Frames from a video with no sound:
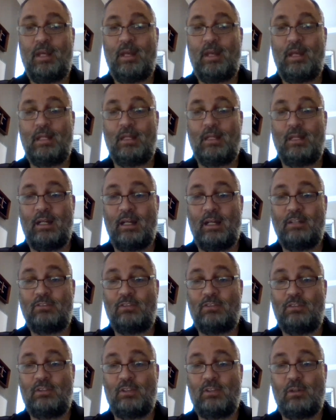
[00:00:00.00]
And in
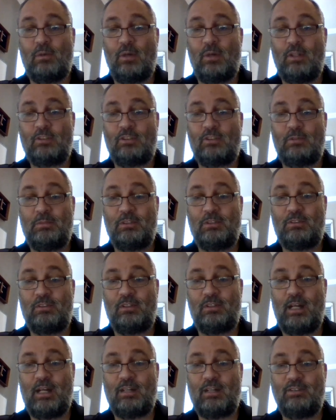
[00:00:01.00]
answer to your question, Mr.
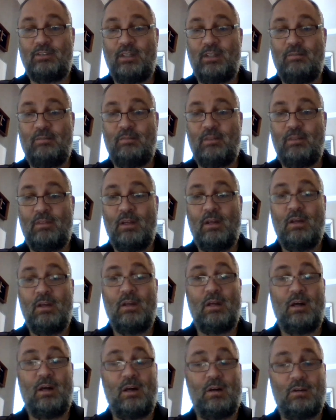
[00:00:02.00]
Dazzi,
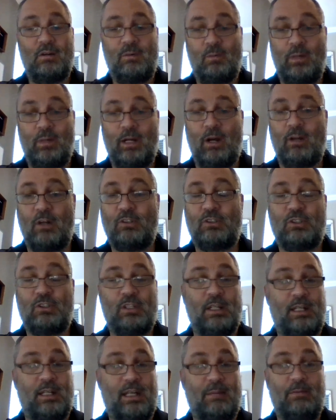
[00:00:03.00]
we are just
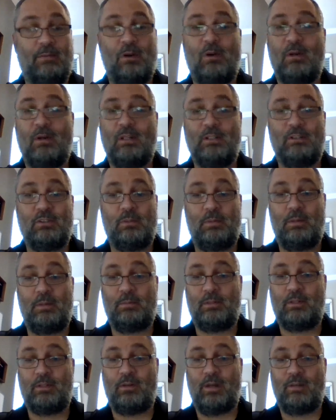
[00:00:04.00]
going to keep going until
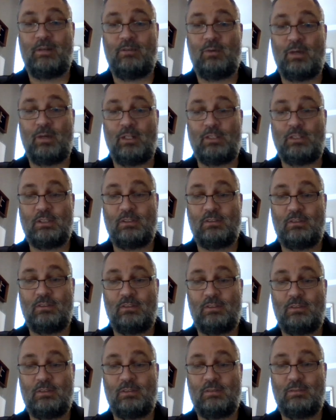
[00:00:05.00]
people don't have
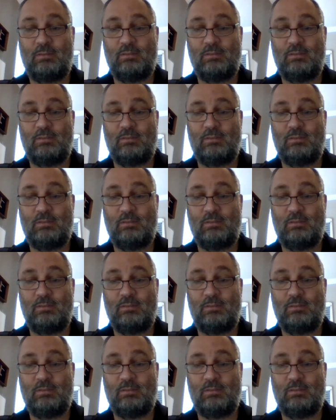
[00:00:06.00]
questions.